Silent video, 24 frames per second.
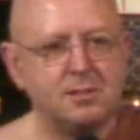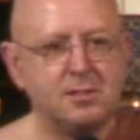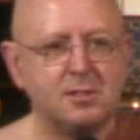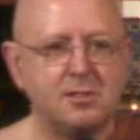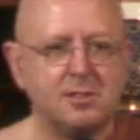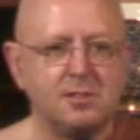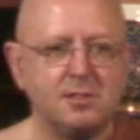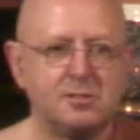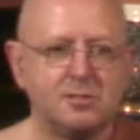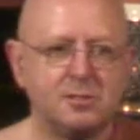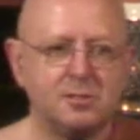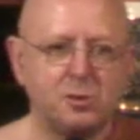
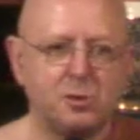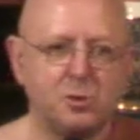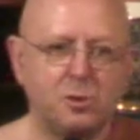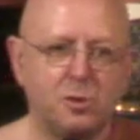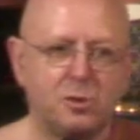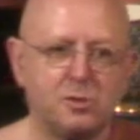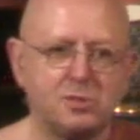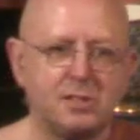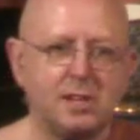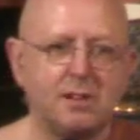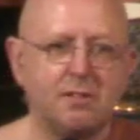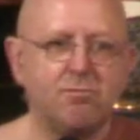these
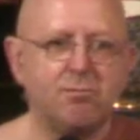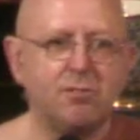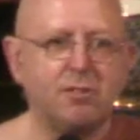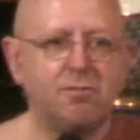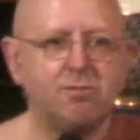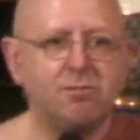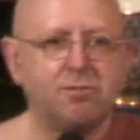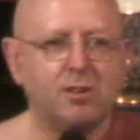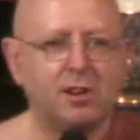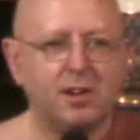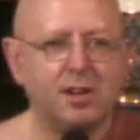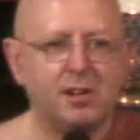talks every
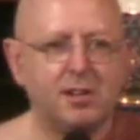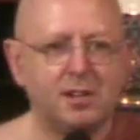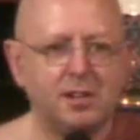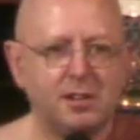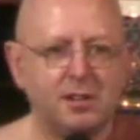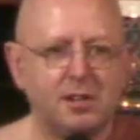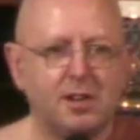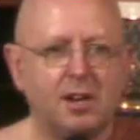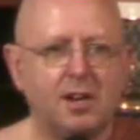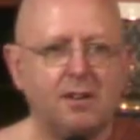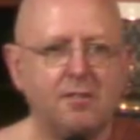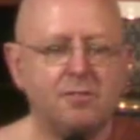Friday
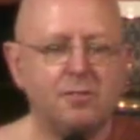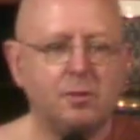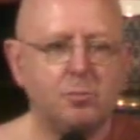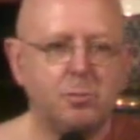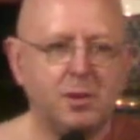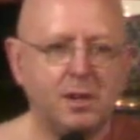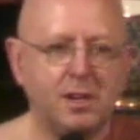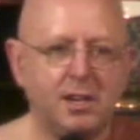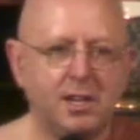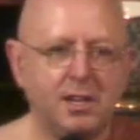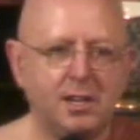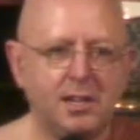night for
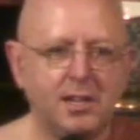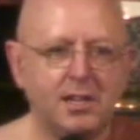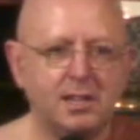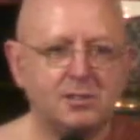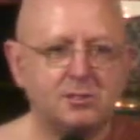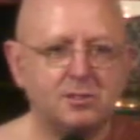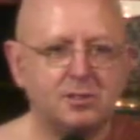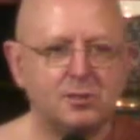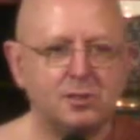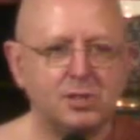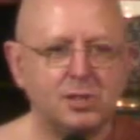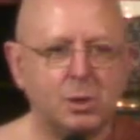many
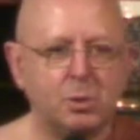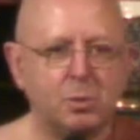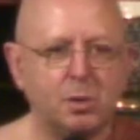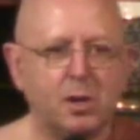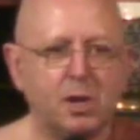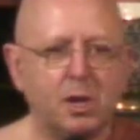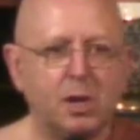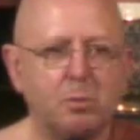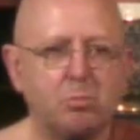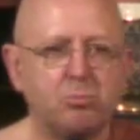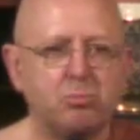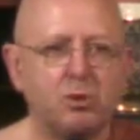years until we
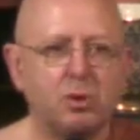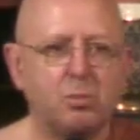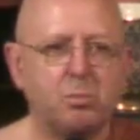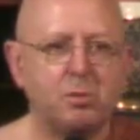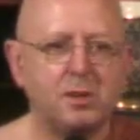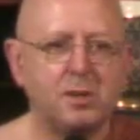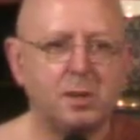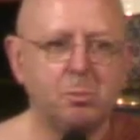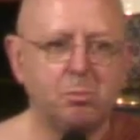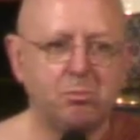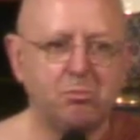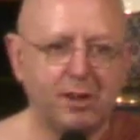get
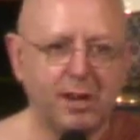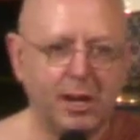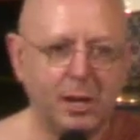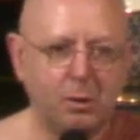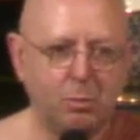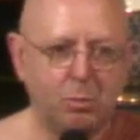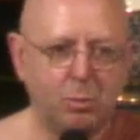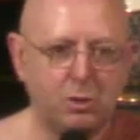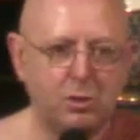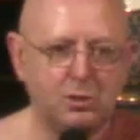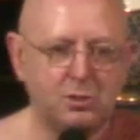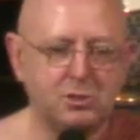properly
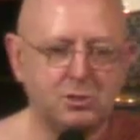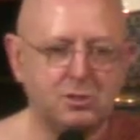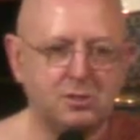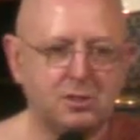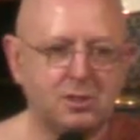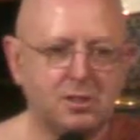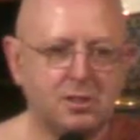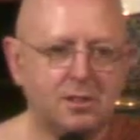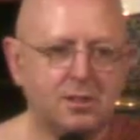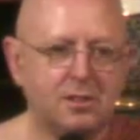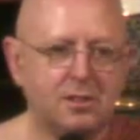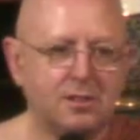brainwashed
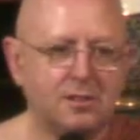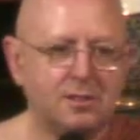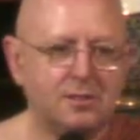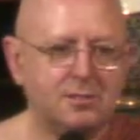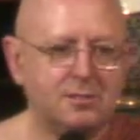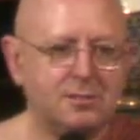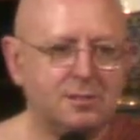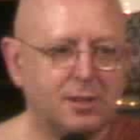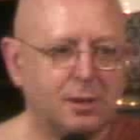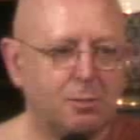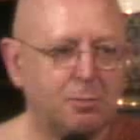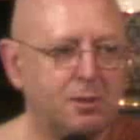
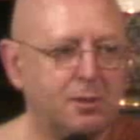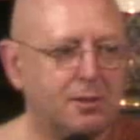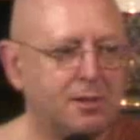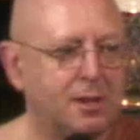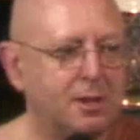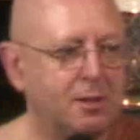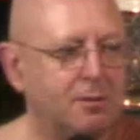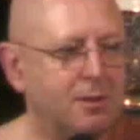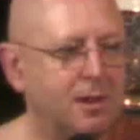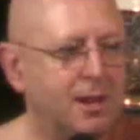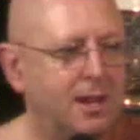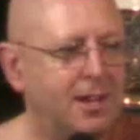so we
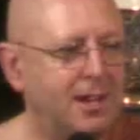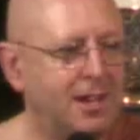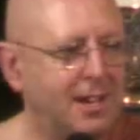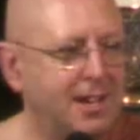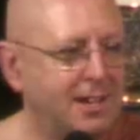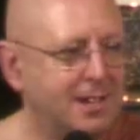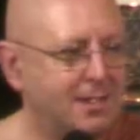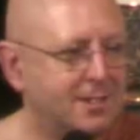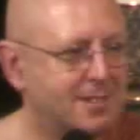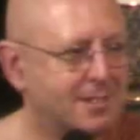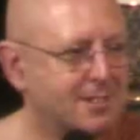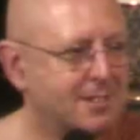don't
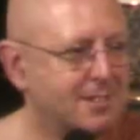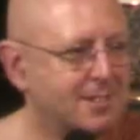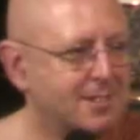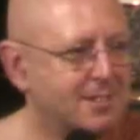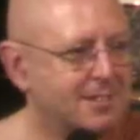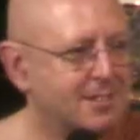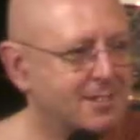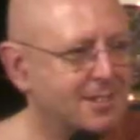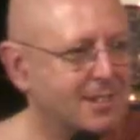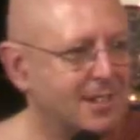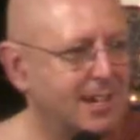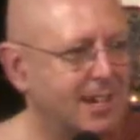need
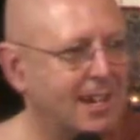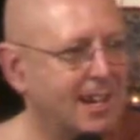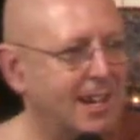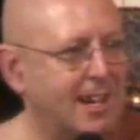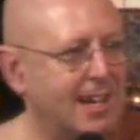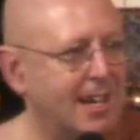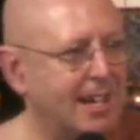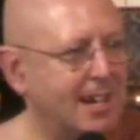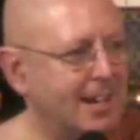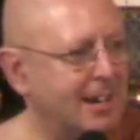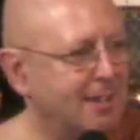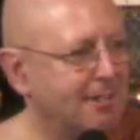to get in
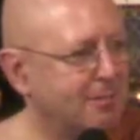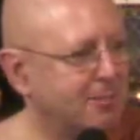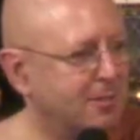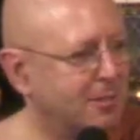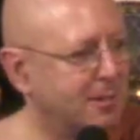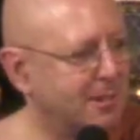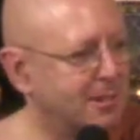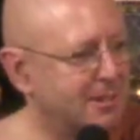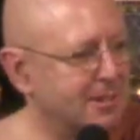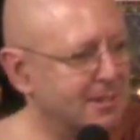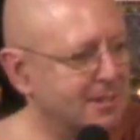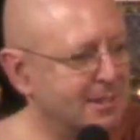anger
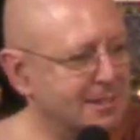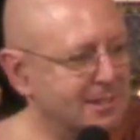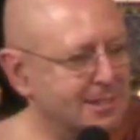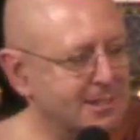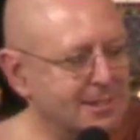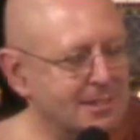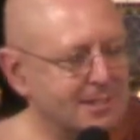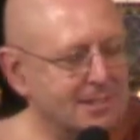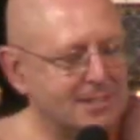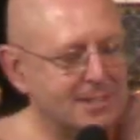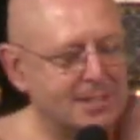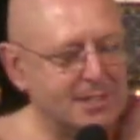or
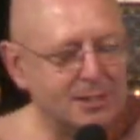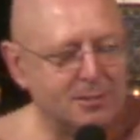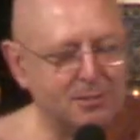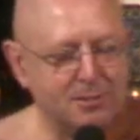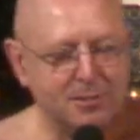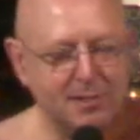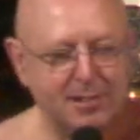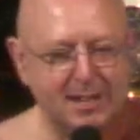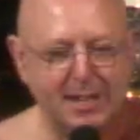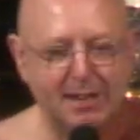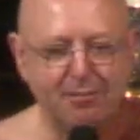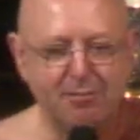guilt
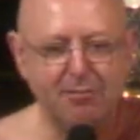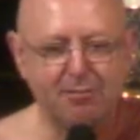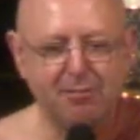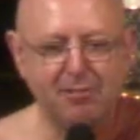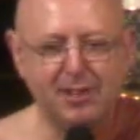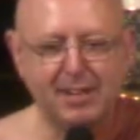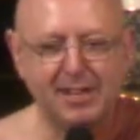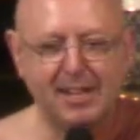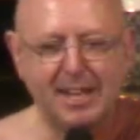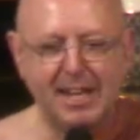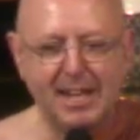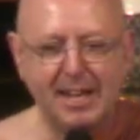ever
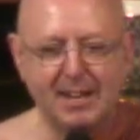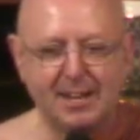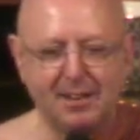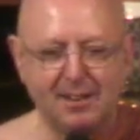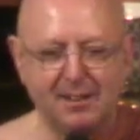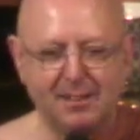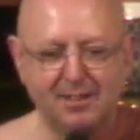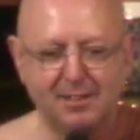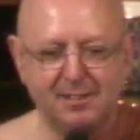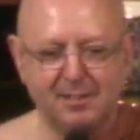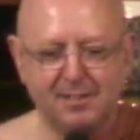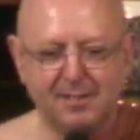again.
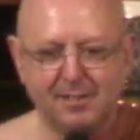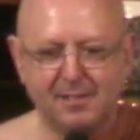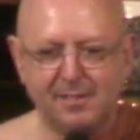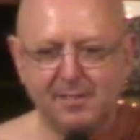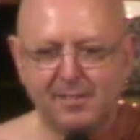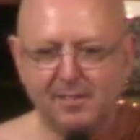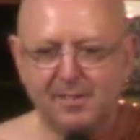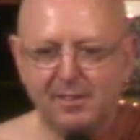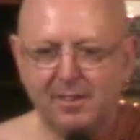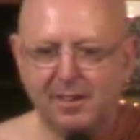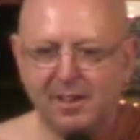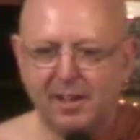
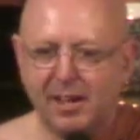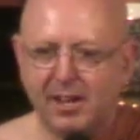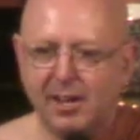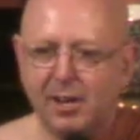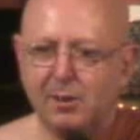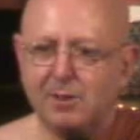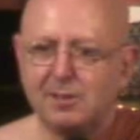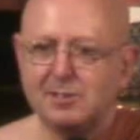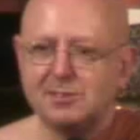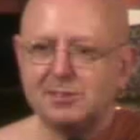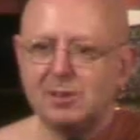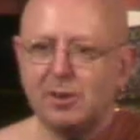And now
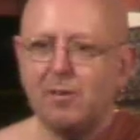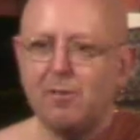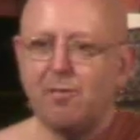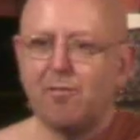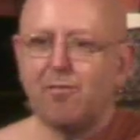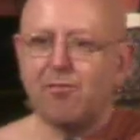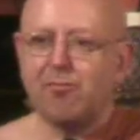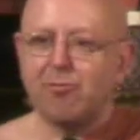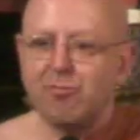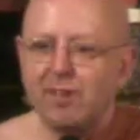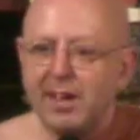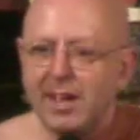it's so
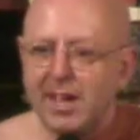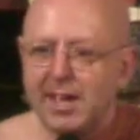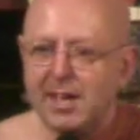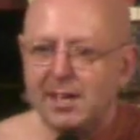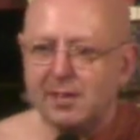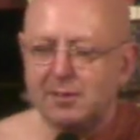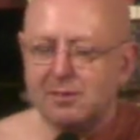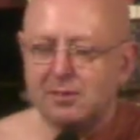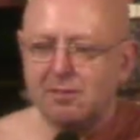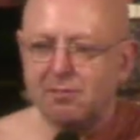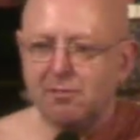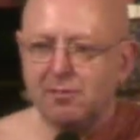free
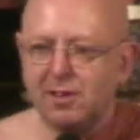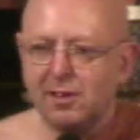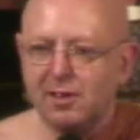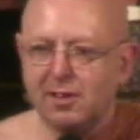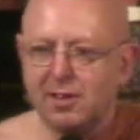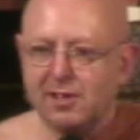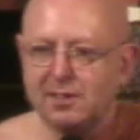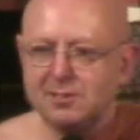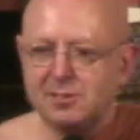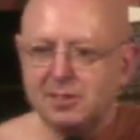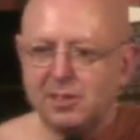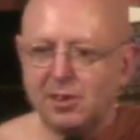to
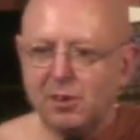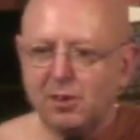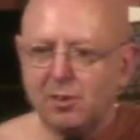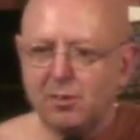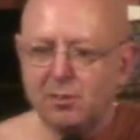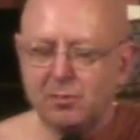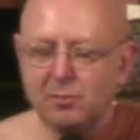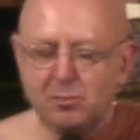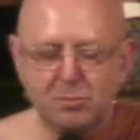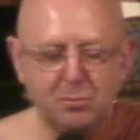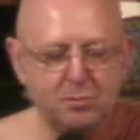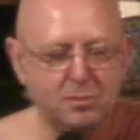realize that you,
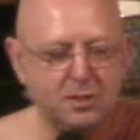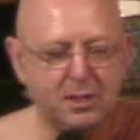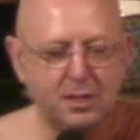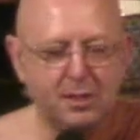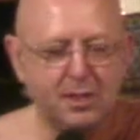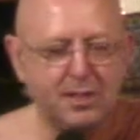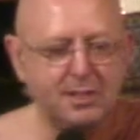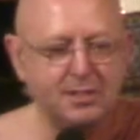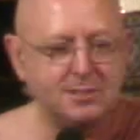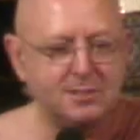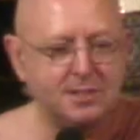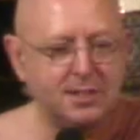you know,
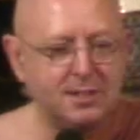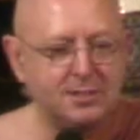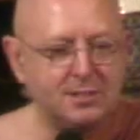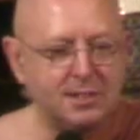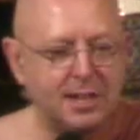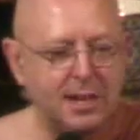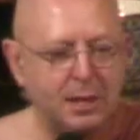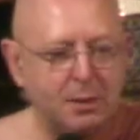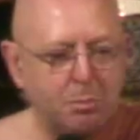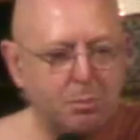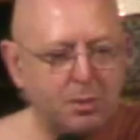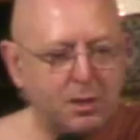these things
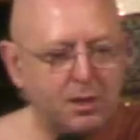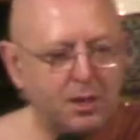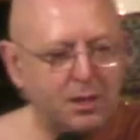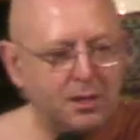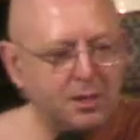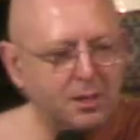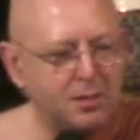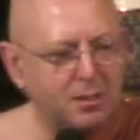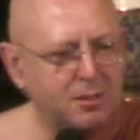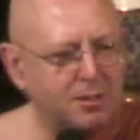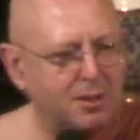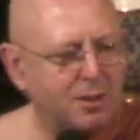happen and
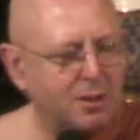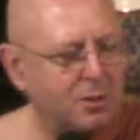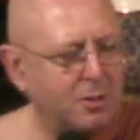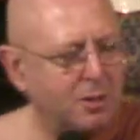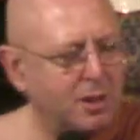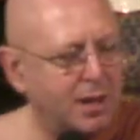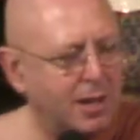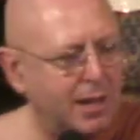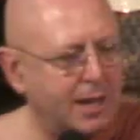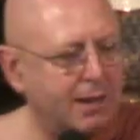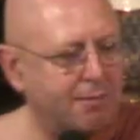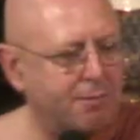you don't
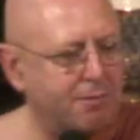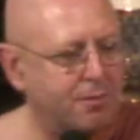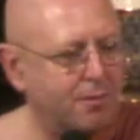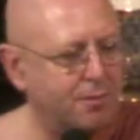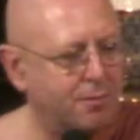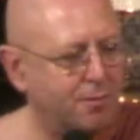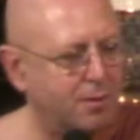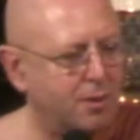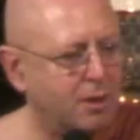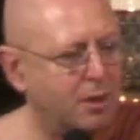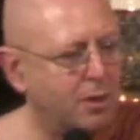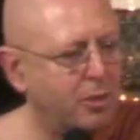have to
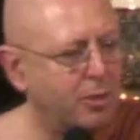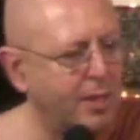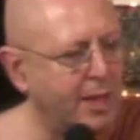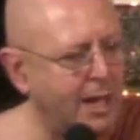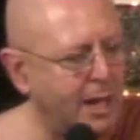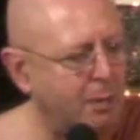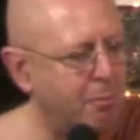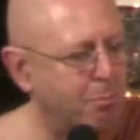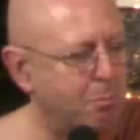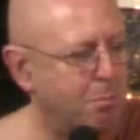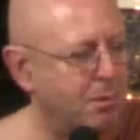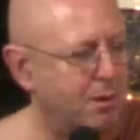follow
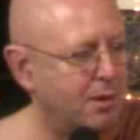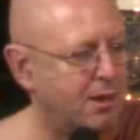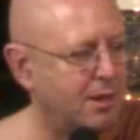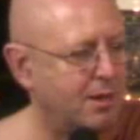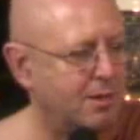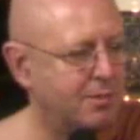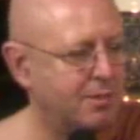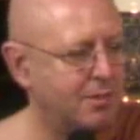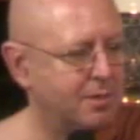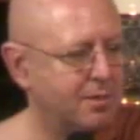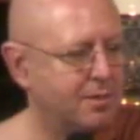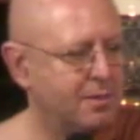that
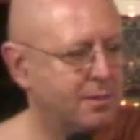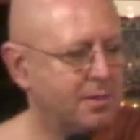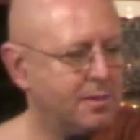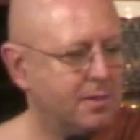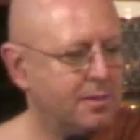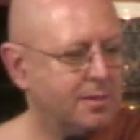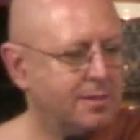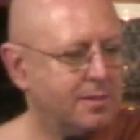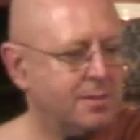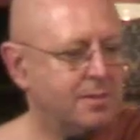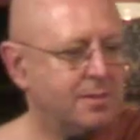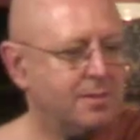path.
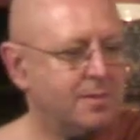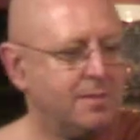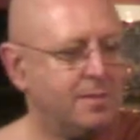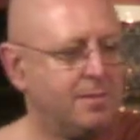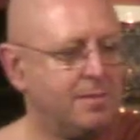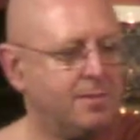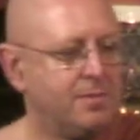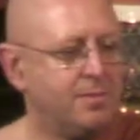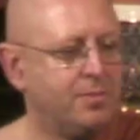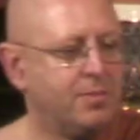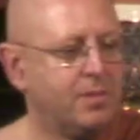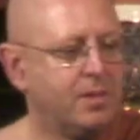
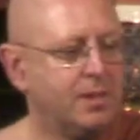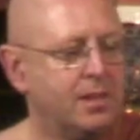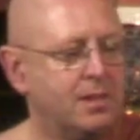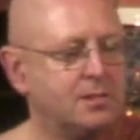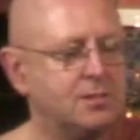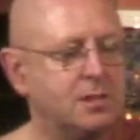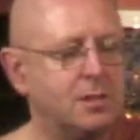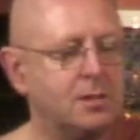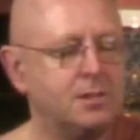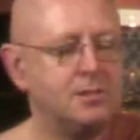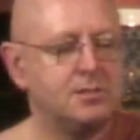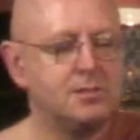And
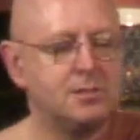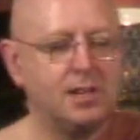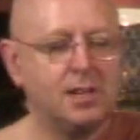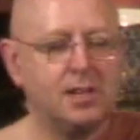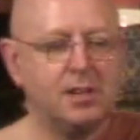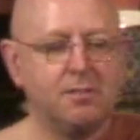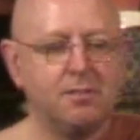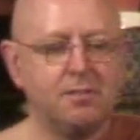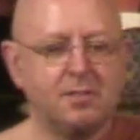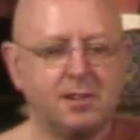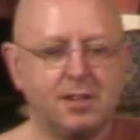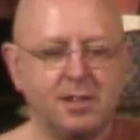so instead
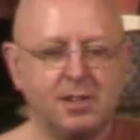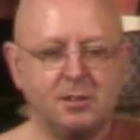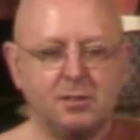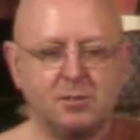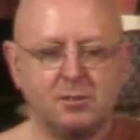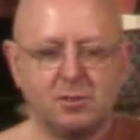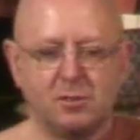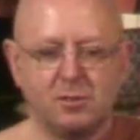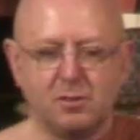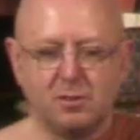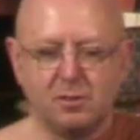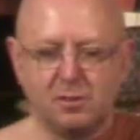of
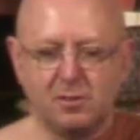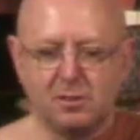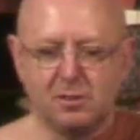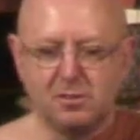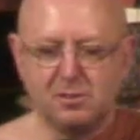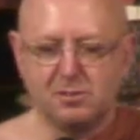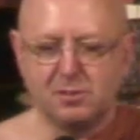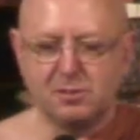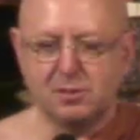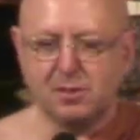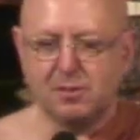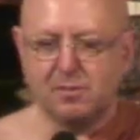guilt or
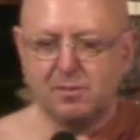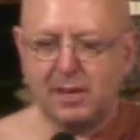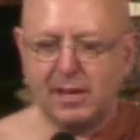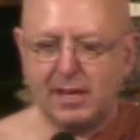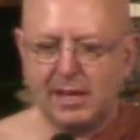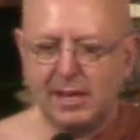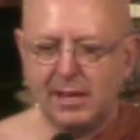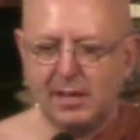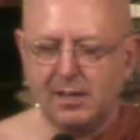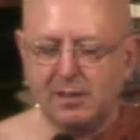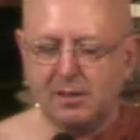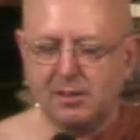sort of
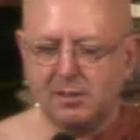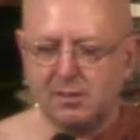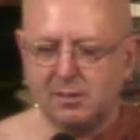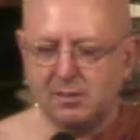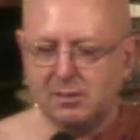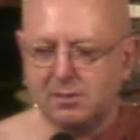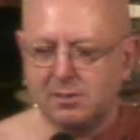anger,